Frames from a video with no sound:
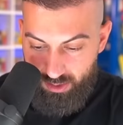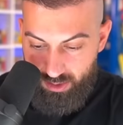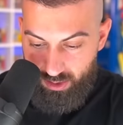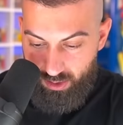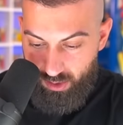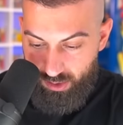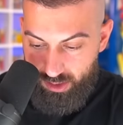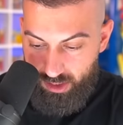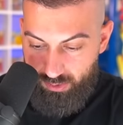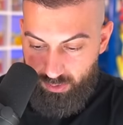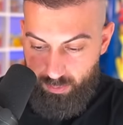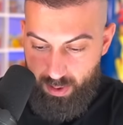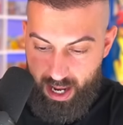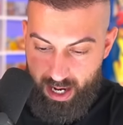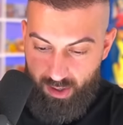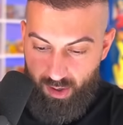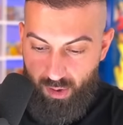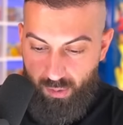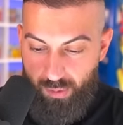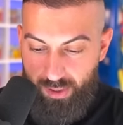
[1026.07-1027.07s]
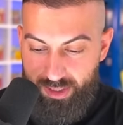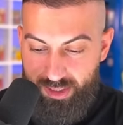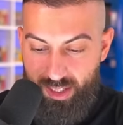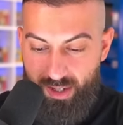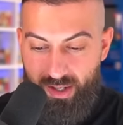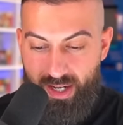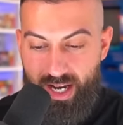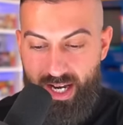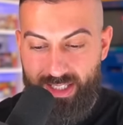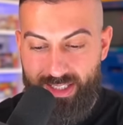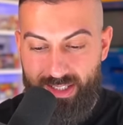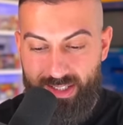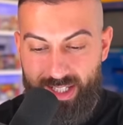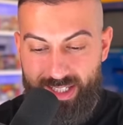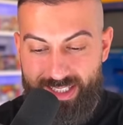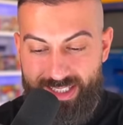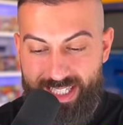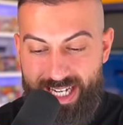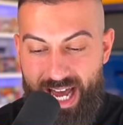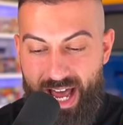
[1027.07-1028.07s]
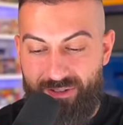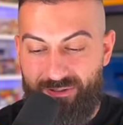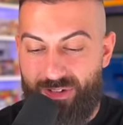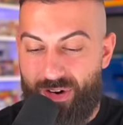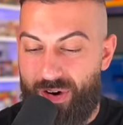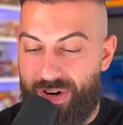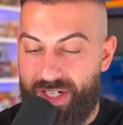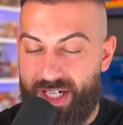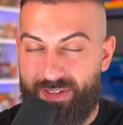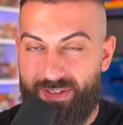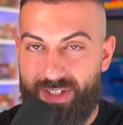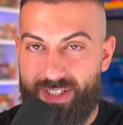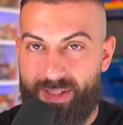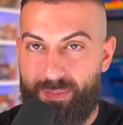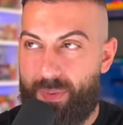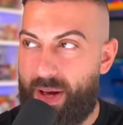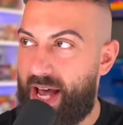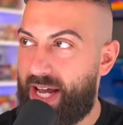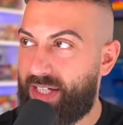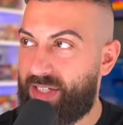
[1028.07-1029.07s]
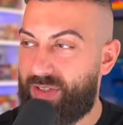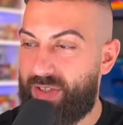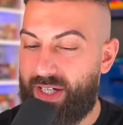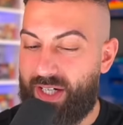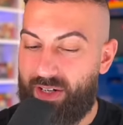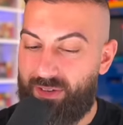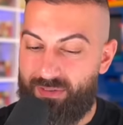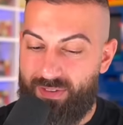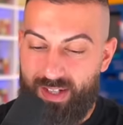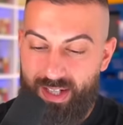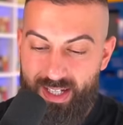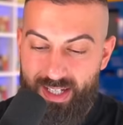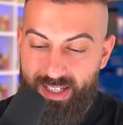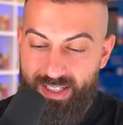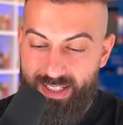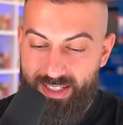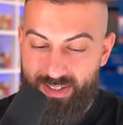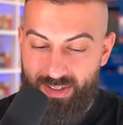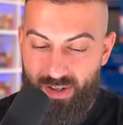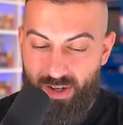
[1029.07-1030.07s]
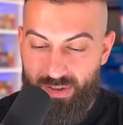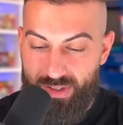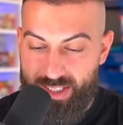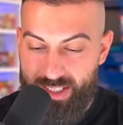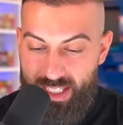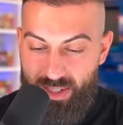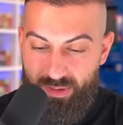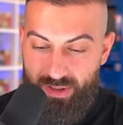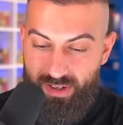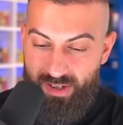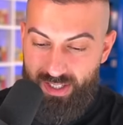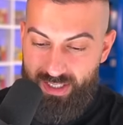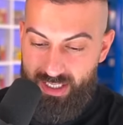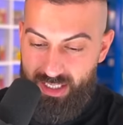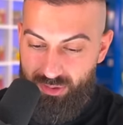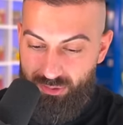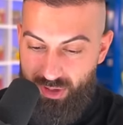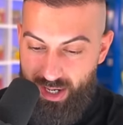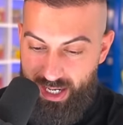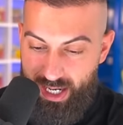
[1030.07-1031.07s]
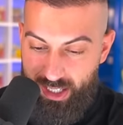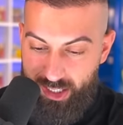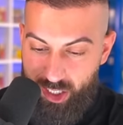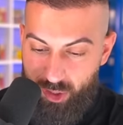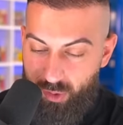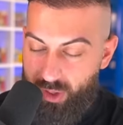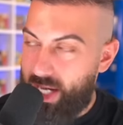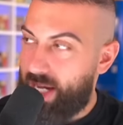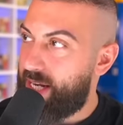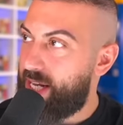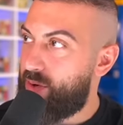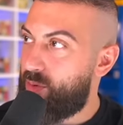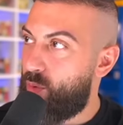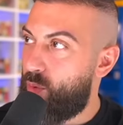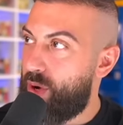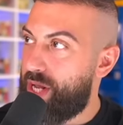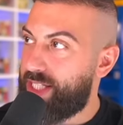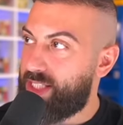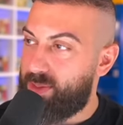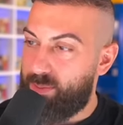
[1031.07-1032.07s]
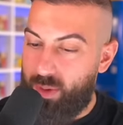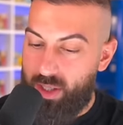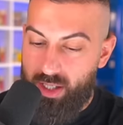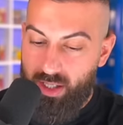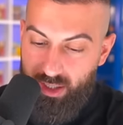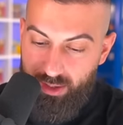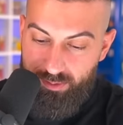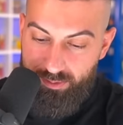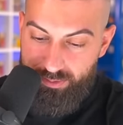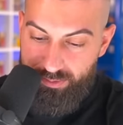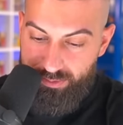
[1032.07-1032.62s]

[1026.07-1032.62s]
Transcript: those are all the different pack artworks. Okay, so let's see. I have no idea if there's a pack trick, if these are all the same cards. Let's find out, though. We got a Whismer.